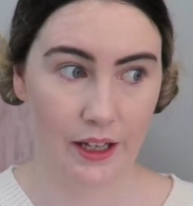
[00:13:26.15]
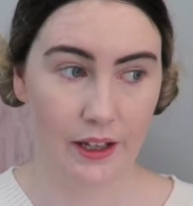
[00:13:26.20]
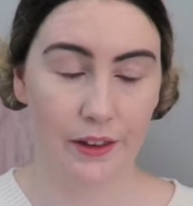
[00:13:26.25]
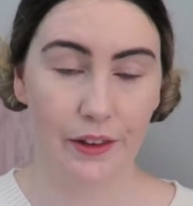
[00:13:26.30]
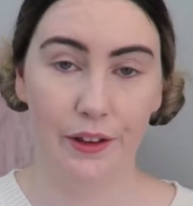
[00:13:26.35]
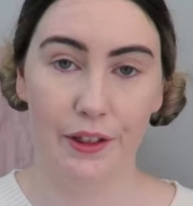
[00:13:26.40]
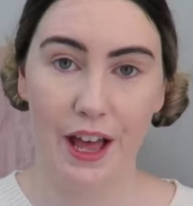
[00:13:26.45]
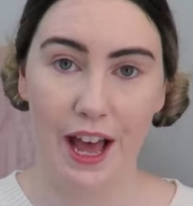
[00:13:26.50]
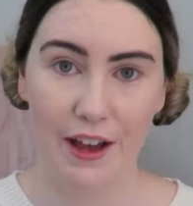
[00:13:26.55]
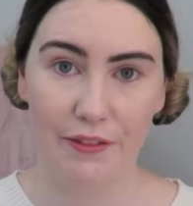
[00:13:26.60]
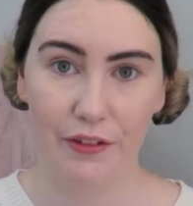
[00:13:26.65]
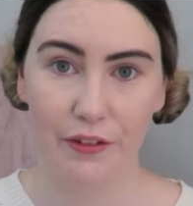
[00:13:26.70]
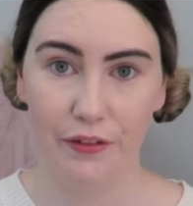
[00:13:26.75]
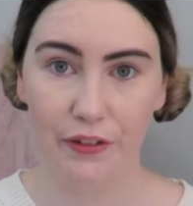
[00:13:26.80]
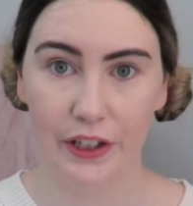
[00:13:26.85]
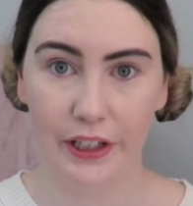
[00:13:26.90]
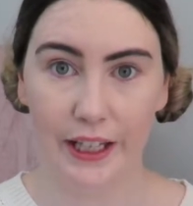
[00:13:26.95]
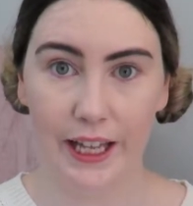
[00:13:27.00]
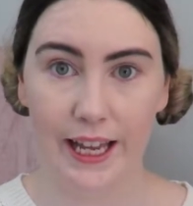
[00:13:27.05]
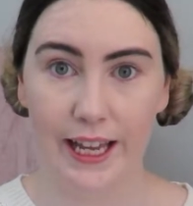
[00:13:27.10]
the Life of
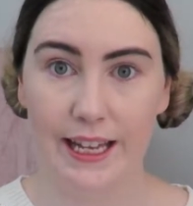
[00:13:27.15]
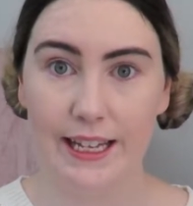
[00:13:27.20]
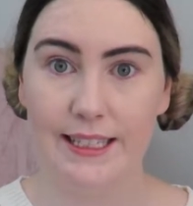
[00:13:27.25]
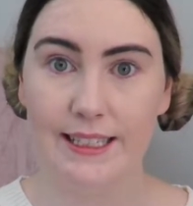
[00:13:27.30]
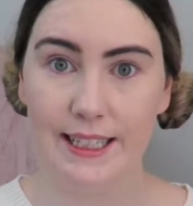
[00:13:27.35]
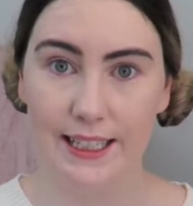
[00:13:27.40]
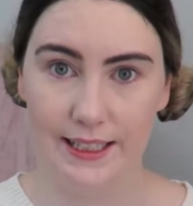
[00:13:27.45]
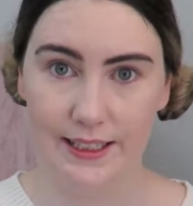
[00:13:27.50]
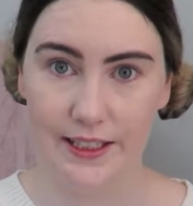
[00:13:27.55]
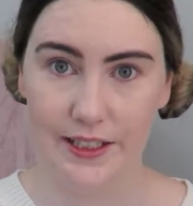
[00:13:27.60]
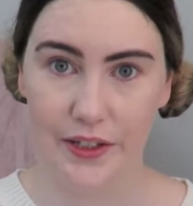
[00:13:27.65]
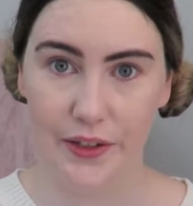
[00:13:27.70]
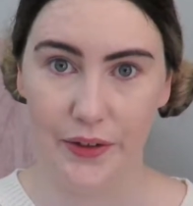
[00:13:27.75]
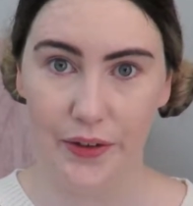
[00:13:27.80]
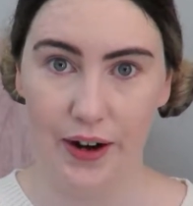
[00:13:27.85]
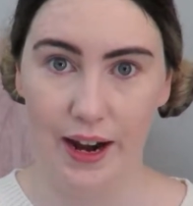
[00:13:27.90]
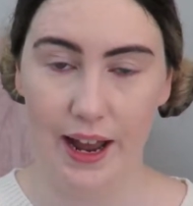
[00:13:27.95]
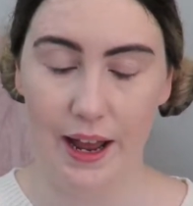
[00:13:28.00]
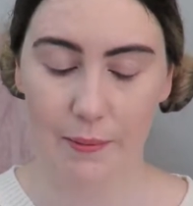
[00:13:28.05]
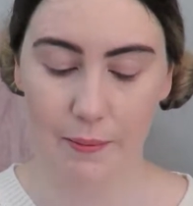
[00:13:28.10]
Claire's
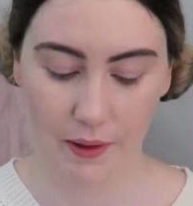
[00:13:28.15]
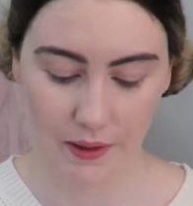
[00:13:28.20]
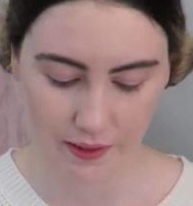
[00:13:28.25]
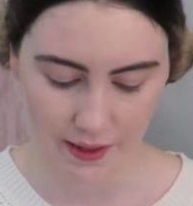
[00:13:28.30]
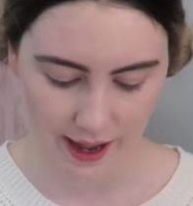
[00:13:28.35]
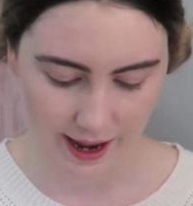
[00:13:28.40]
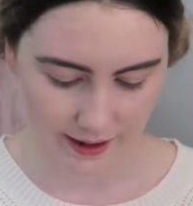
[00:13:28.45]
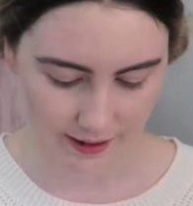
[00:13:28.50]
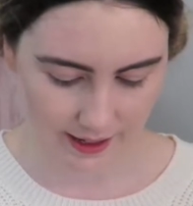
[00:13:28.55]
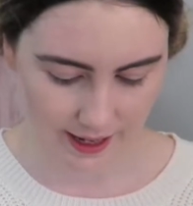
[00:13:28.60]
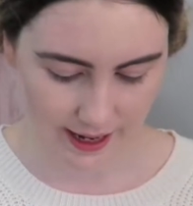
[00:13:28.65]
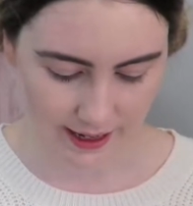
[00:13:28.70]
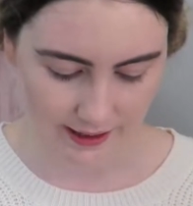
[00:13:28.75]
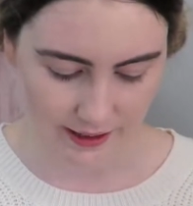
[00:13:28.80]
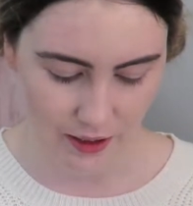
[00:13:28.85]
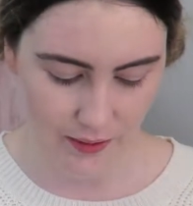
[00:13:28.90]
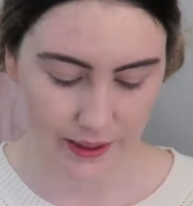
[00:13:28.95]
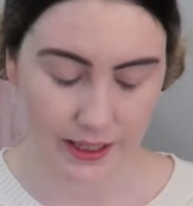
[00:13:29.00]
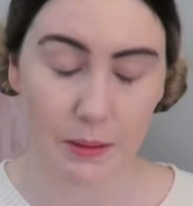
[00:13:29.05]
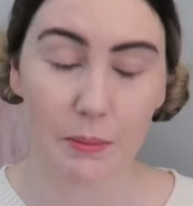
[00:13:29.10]
Instagram that they are
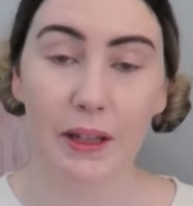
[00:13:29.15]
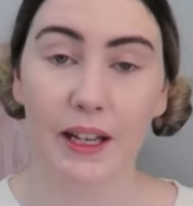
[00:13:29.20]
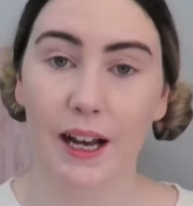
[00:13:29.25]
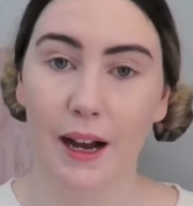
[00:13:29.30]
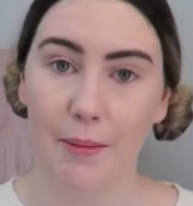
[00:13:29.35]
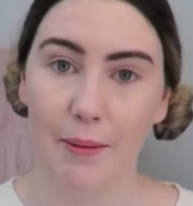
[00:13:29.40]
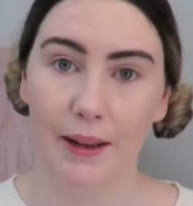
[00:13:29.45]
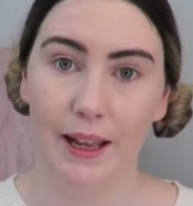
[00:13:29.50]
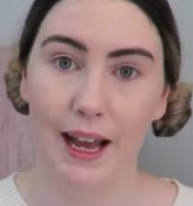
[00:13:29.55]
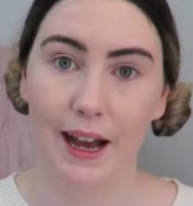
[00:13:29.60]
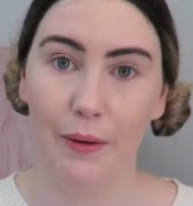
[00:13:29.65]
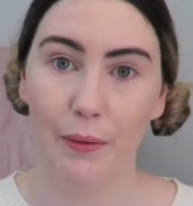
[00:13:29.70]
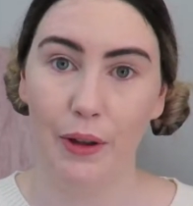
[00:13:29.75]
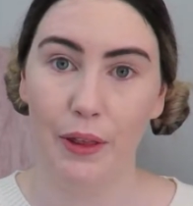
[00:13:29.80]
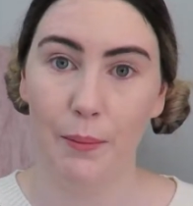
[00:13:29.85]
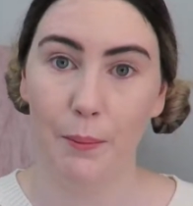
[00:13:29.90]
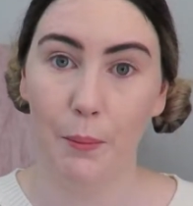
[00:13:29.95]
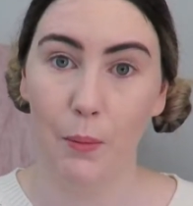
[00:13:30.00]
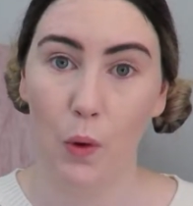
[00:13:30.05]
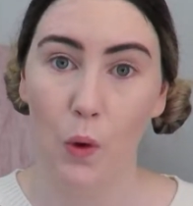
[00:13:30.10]
going to be coming out
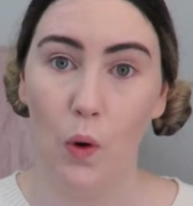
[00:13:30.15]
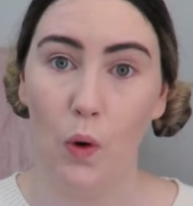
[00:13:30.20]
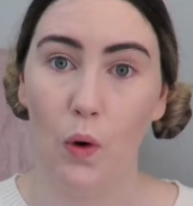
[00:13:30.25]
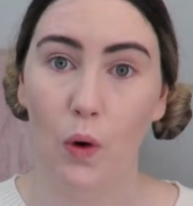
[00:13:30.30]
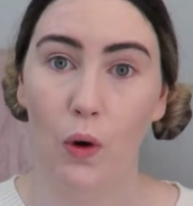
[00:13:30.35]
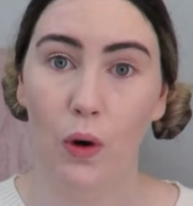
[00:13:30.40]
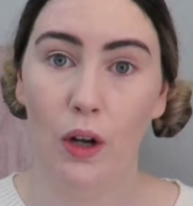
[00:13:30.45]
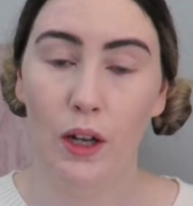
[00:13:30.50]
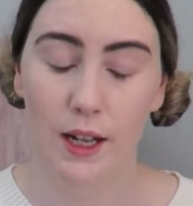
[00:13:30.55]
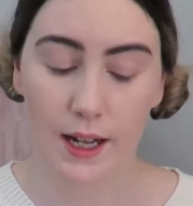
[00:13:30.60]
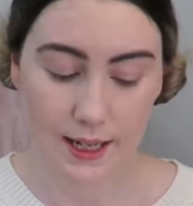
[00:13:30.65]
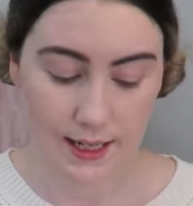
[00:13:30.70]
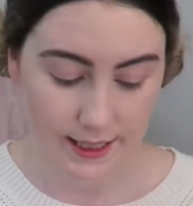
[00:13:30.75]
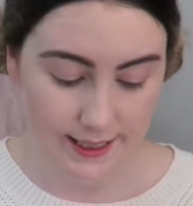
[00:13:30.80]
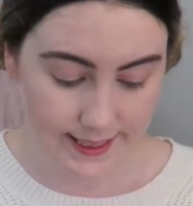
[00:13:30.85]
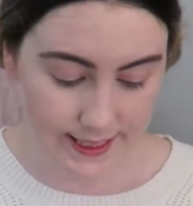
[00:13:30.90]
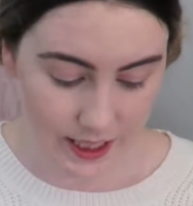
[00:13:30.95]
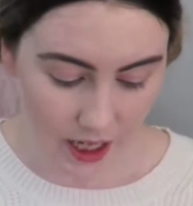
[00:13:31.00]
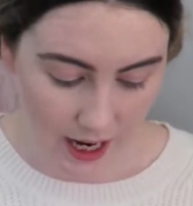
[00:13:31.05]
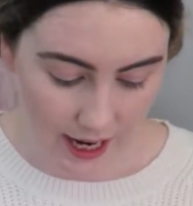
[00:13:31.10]
with more
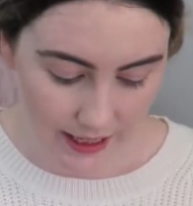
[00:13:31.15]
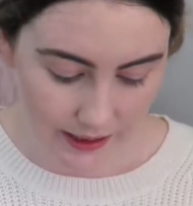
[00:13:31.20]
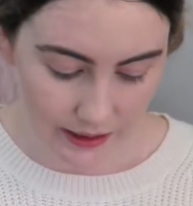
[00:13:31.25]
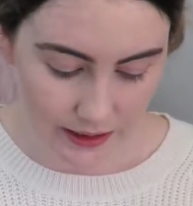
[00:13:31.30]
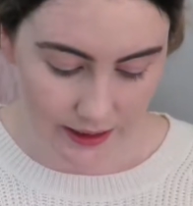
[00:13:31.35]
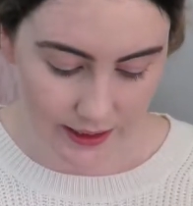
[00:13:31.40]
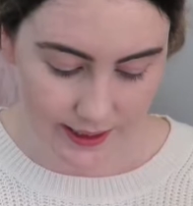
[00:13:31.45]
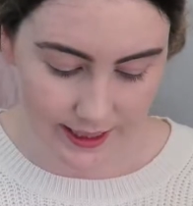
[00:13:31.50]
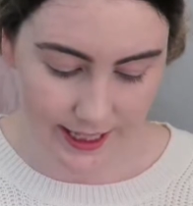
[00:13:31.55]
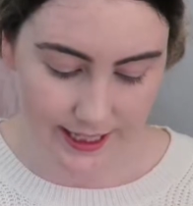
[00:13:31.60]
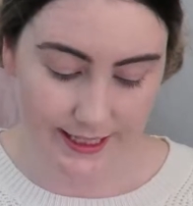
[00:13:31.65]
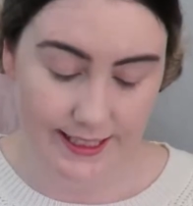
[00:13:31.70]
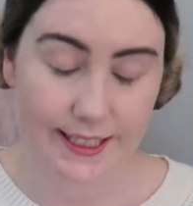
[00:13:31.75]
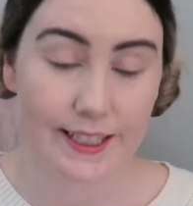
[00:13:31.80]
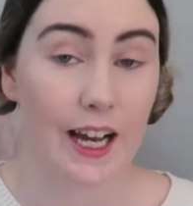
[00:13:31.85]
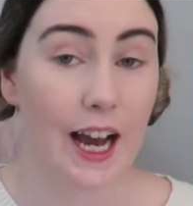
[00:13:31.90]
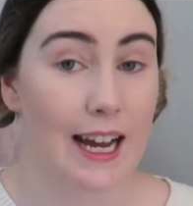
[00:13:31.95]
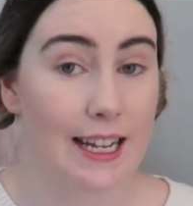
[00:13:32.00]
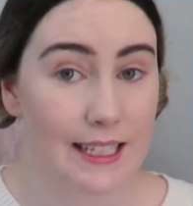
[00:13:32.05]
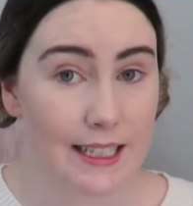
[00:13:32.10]
styles and
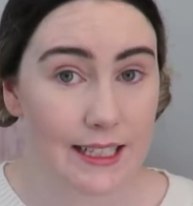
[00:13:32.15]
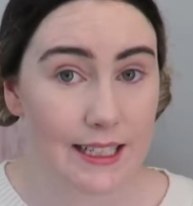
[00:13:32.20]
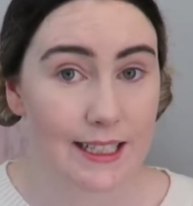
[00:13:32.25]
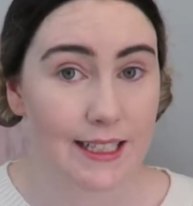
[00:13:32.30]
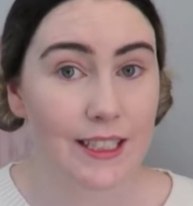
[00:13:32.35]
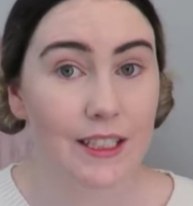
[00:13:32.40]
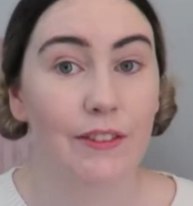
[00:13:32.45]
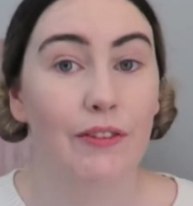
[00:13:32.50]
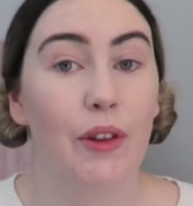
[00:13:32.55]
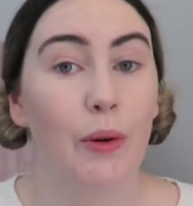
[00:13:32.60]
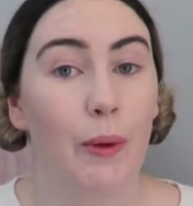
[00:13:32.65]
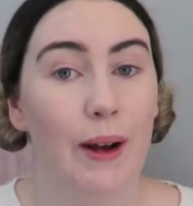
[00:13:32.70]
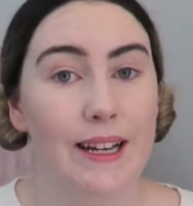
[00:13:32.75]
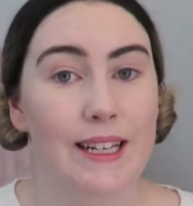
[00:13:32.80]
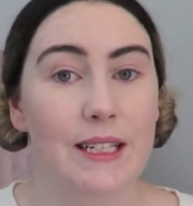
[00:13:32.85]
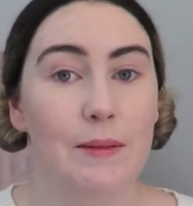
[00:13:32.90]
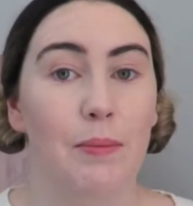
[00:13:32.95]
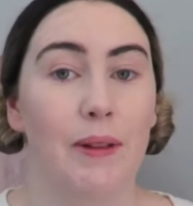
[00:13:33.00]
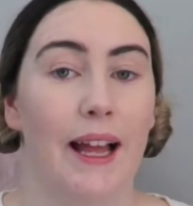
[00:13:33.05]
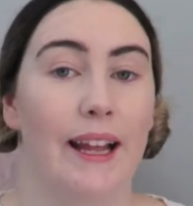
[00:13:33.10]
sizes of the
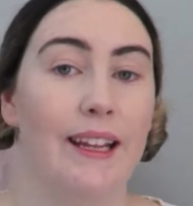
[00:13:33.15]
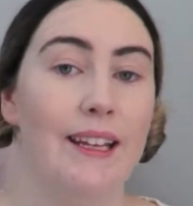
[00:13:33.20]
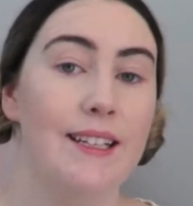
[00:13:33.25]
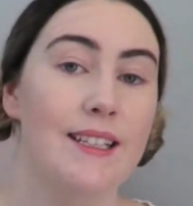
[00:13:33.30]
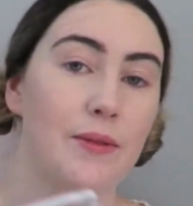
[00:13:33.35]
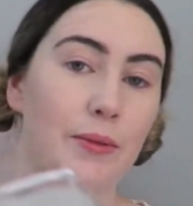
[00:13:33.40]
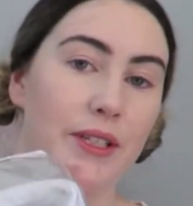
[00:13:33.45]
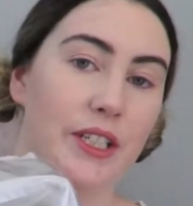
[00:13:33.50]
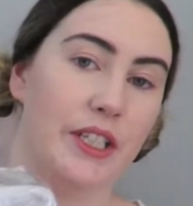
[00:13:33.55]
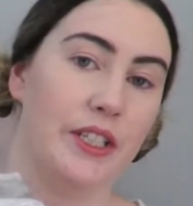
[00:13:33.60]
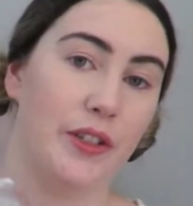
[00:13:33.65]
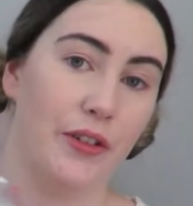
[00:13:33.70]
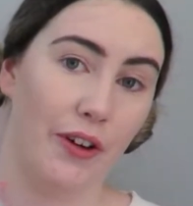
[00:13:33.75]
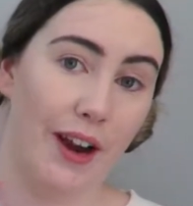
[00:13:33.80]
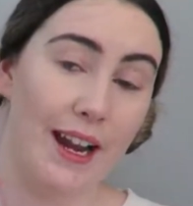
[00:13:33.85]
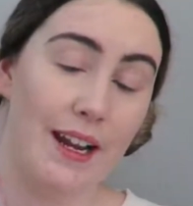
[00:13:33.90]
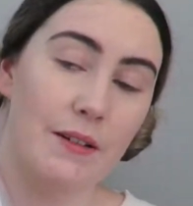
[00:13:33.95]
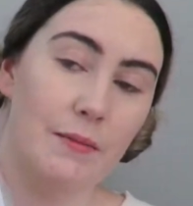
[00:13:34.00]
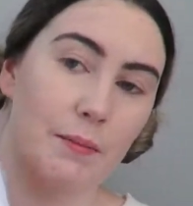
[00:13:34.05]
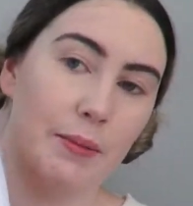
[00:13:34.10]
weighted blankets, which is
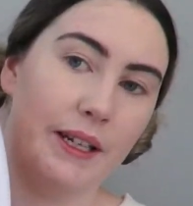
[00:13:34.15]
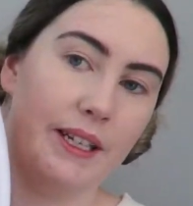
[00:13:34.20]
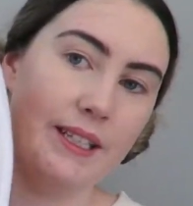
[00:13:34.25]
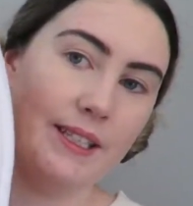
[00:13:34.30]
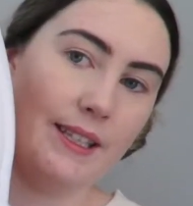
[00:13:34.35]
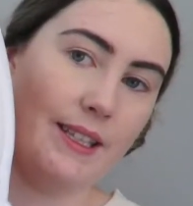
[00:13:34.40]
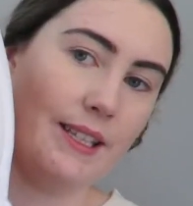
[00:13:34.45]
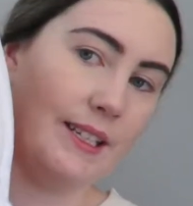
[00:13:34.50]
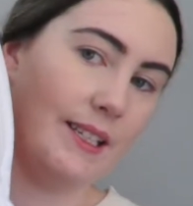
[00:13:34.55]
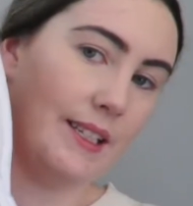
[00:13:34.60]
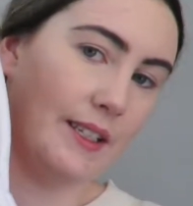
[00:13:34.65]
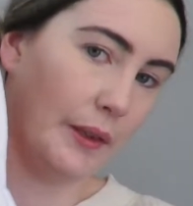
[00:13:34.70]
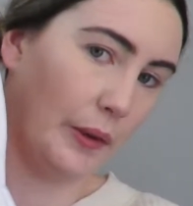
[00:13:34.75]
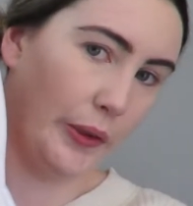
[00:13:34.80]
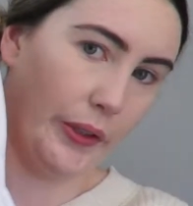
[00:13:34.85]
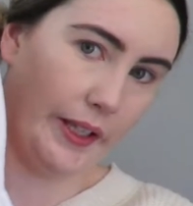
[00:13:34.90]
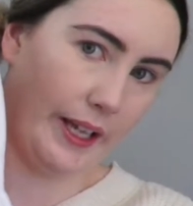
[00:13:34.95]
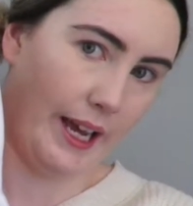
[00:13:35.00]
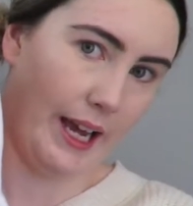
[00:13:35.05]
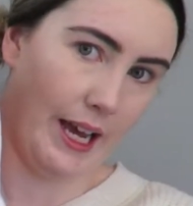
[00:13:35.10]
great because this is
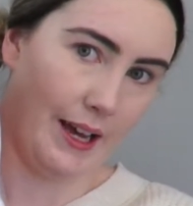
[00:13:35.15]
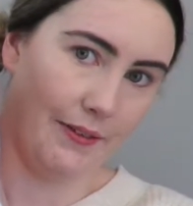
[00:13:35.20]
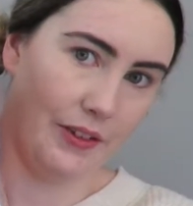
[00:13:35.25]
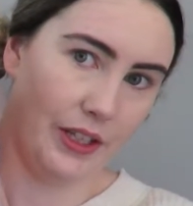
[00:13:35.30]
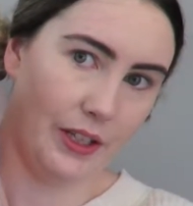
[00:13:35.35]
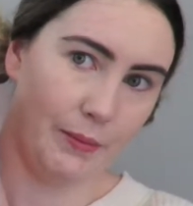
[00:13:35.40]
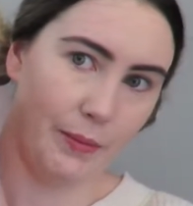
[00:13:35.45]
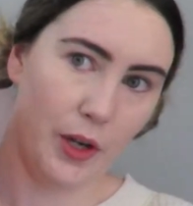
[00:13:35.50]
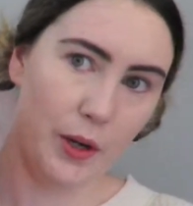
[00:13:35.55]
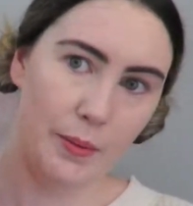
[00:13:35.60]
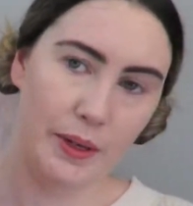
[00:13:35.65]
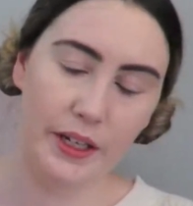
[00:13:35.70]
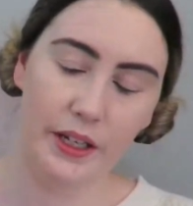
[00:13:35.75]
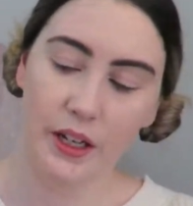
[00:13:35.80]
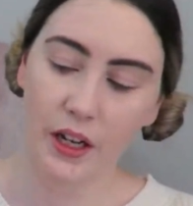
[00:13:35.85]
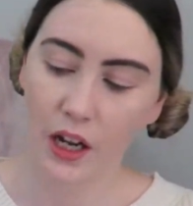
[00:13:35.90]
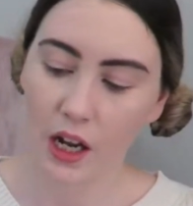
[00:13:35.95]
all they have at the moment.